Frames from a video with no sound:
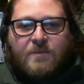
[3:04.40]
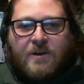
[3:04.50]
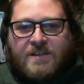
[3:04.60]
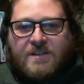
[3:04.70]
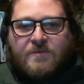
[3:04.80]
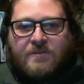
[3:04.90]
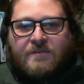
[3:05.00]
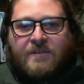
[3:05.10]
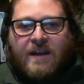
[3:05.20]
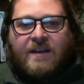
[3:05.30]
as
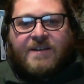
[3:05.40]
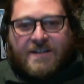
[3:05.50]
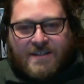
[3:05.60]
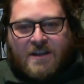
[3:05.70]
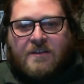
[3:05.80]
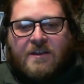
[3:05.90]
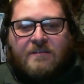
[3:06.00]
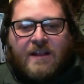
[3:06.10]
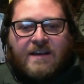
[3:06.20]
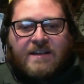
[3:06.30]
possible, just so that
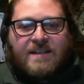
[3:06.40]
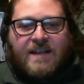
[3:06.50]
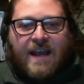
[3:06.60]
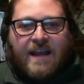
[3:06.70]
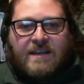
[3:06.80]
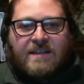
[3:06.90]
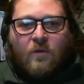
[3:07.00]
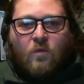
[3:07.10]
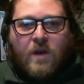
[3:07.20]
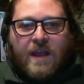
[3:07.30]
you'll understand
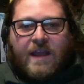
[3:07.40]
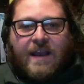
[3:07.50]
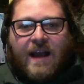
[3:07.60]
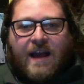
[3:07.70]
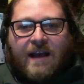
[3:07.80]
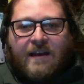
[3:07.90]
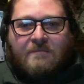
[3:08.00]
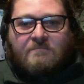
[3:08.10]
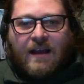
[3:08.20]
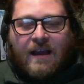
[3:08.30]
we are
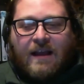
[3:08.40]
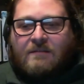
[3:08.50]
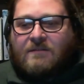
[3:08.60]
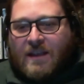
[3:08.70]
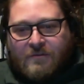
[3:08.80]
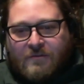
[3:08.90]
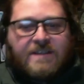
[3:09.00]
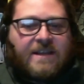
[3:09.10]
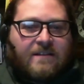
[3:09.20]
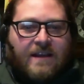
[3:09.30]
a
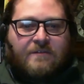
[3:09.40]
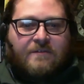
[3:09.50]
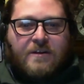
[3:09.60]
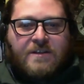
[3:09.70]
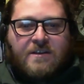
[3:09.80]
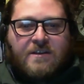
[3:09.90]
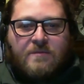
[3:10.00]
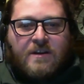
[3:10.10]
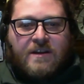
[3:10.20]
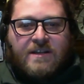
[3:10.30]
linguistically diverse
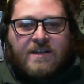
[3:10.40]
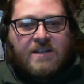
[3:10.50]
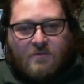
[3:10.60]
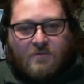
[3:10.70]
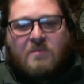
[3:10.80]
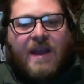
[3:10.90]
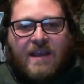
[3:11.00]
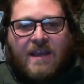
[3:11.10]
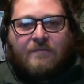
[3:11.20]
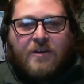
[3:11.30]
community. So we'll be
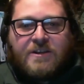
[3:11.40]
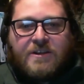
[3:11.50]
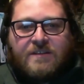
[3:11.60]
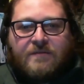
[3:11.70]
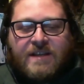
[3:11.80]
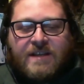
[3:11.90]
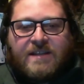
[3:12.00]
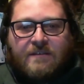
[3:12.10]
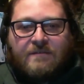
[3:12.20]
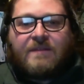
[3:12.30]
making versions of this
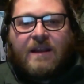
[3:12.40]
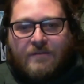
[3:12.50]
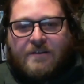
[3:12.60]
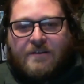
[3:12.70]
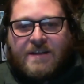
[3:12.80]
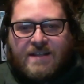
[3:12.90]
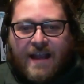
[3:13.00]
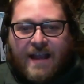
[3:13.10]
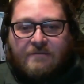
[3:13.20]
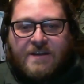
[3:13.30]
in, in various
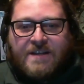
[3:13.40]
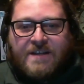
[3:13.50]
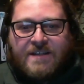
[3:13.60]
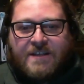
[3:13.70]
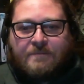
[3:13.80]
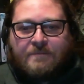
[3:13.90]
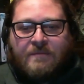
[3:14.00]
languages.